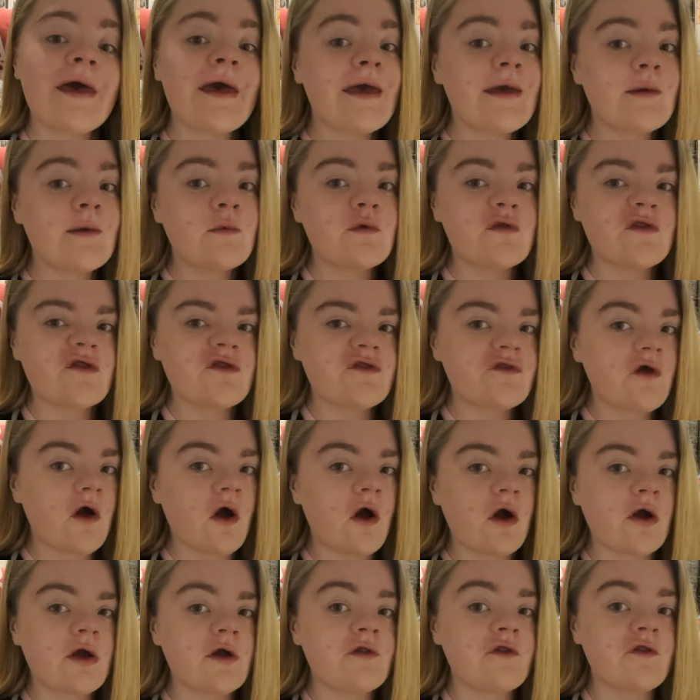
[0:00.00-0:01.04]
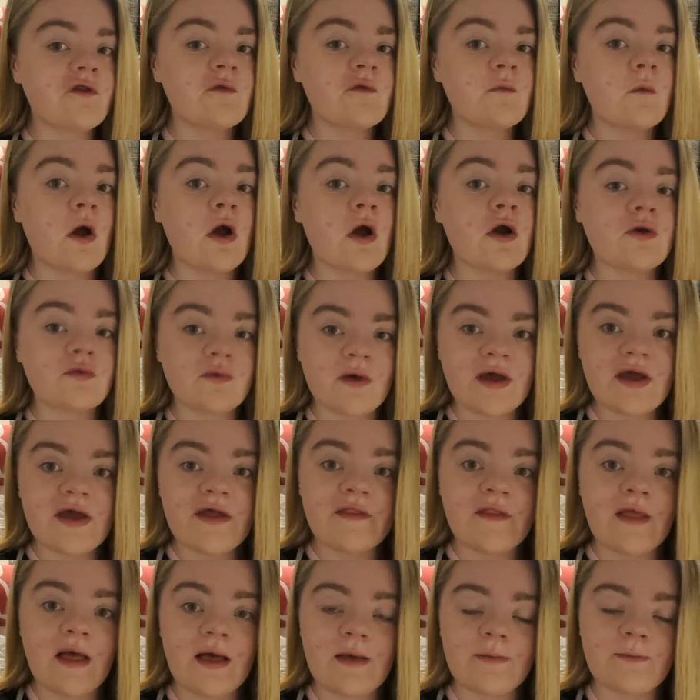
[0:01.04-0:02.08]
it was a shock. He doesn't work great
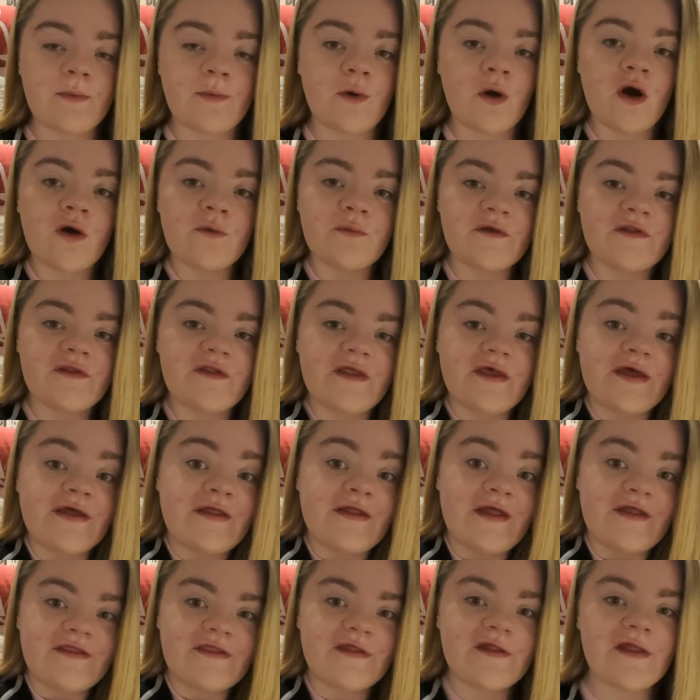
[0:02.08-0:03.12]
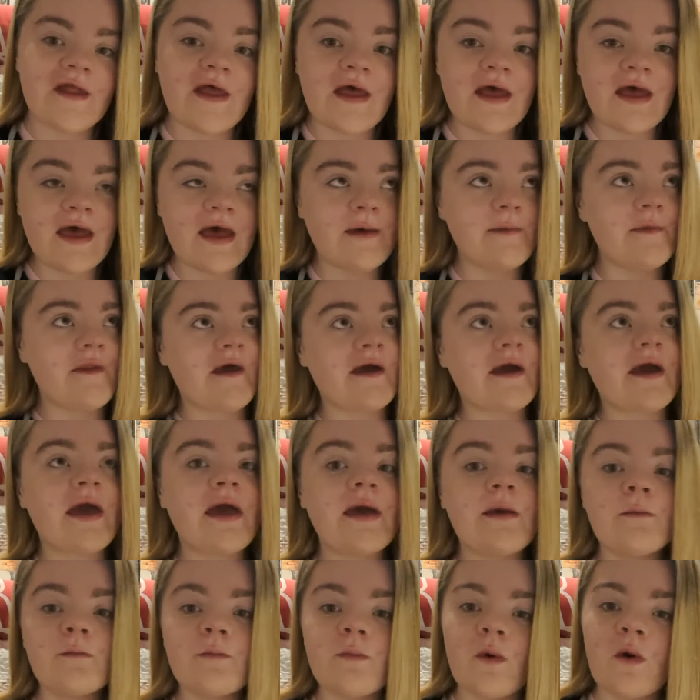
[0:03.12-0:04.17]
in that, but obviously he did that
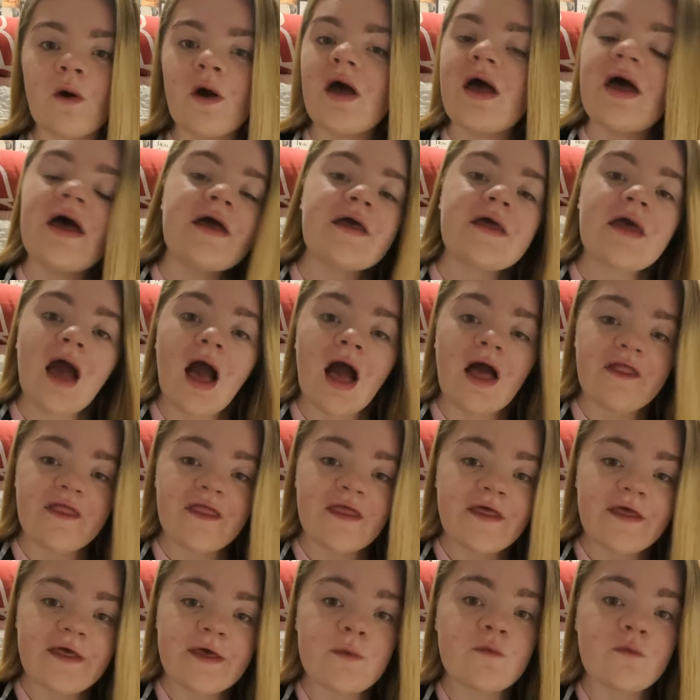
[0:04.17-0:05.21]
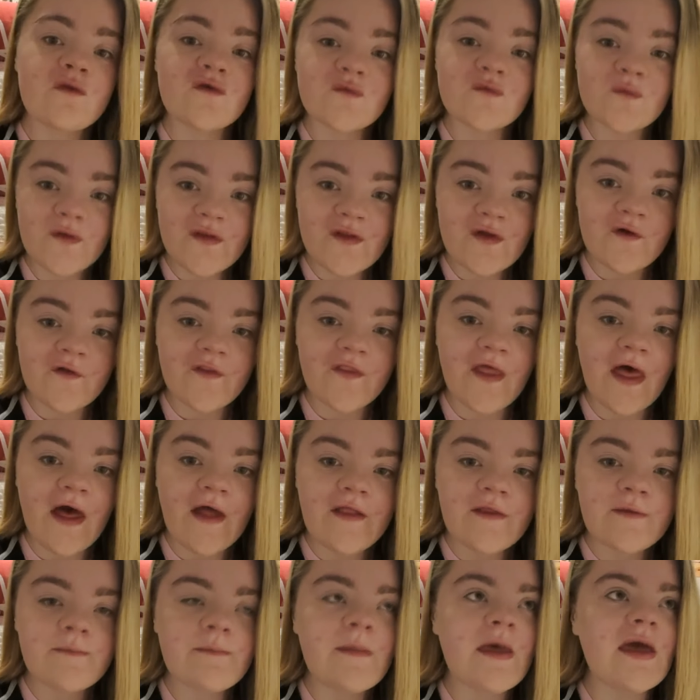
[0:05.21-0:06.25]
game. But yeah, I think it was a really good
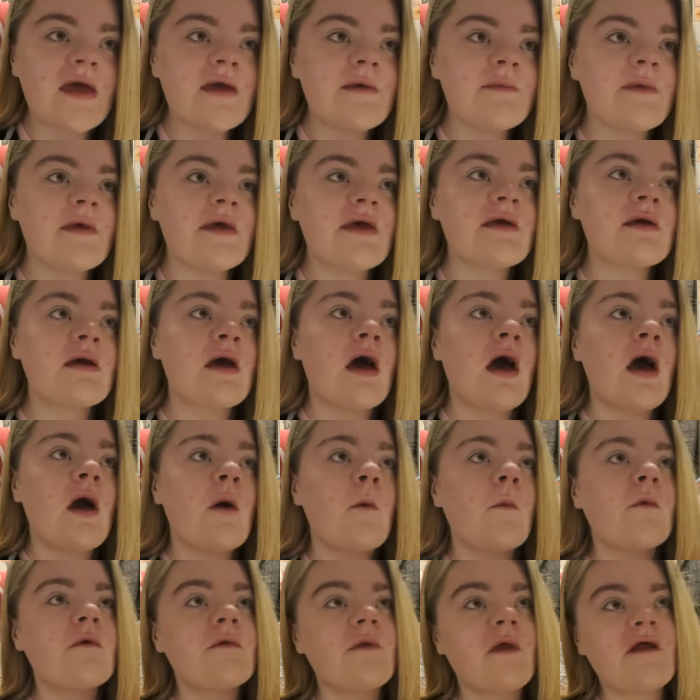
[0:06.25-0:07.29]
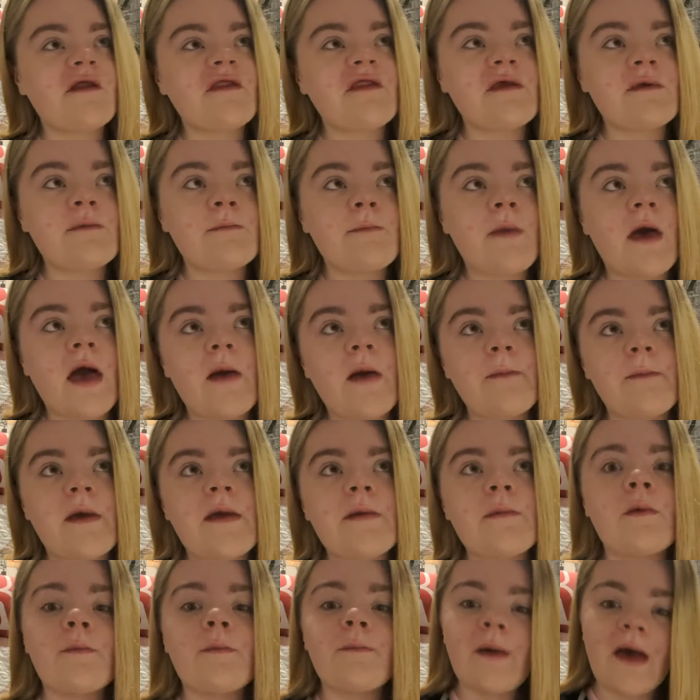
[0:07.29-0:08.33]
lineup. Maybe we'd like to see
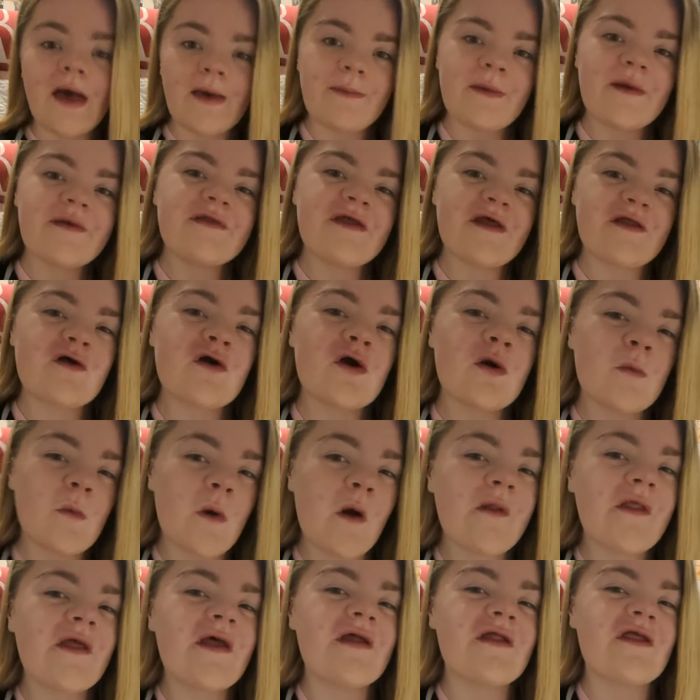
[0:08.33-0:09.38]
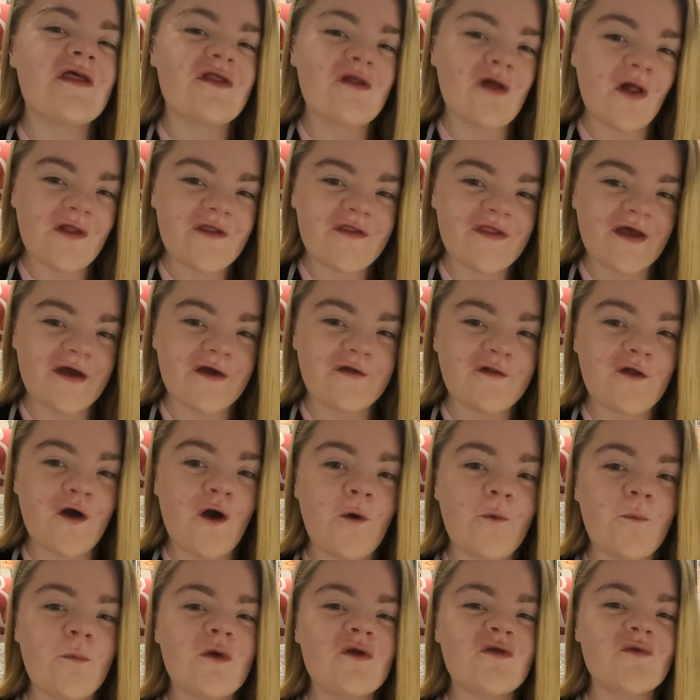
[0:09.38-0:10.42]
Pepe, but Pepe did come on in the start of the second
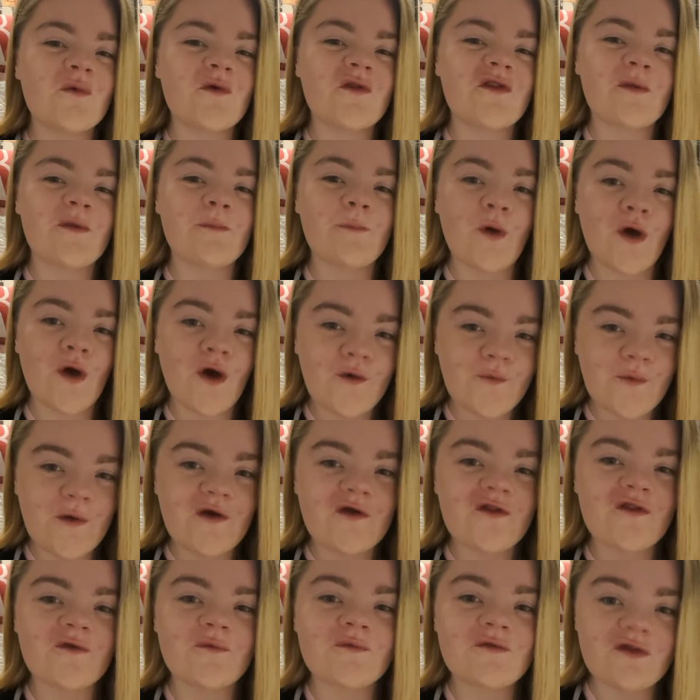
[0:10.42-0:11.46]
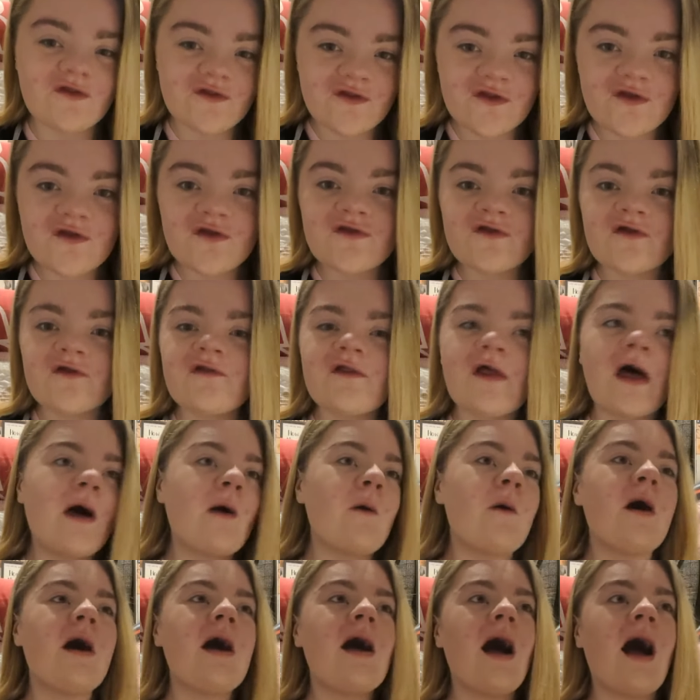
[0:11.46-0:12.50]
half, which was the perfect substitution.
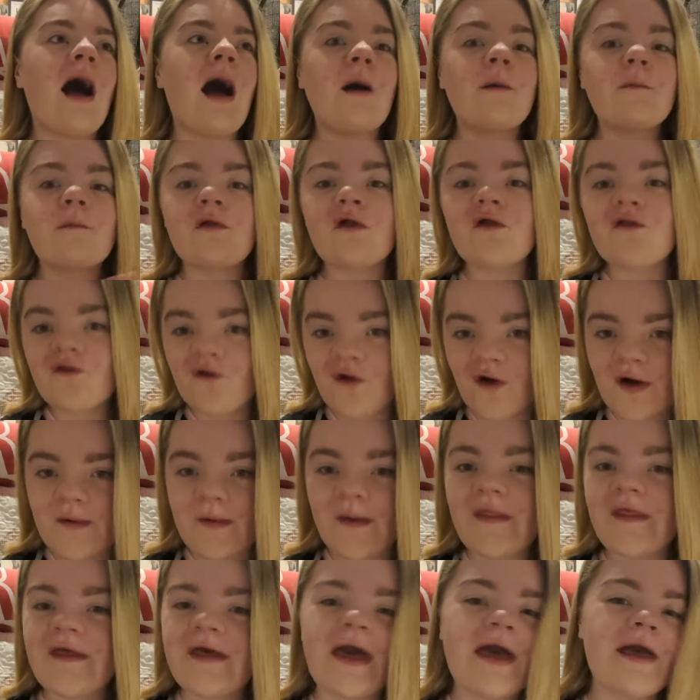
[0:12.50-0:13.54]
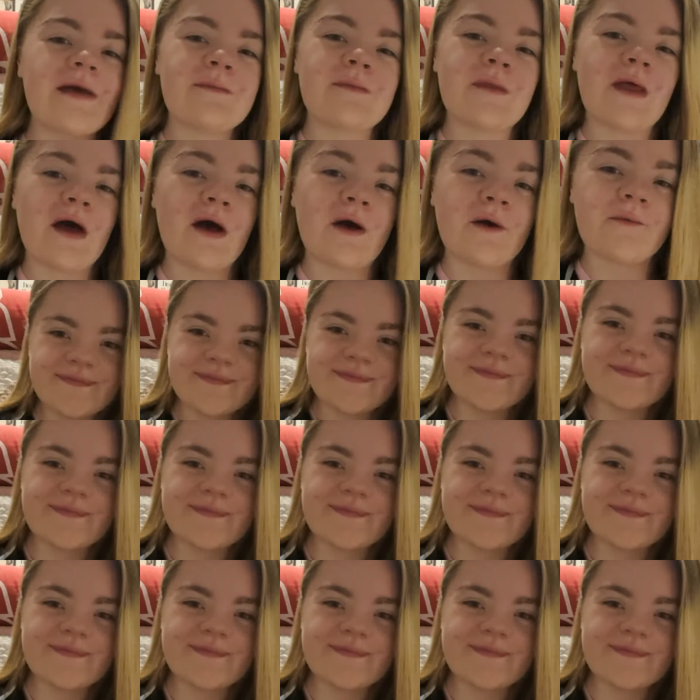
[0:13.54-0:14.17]
Now, I'm going to talk about the game now.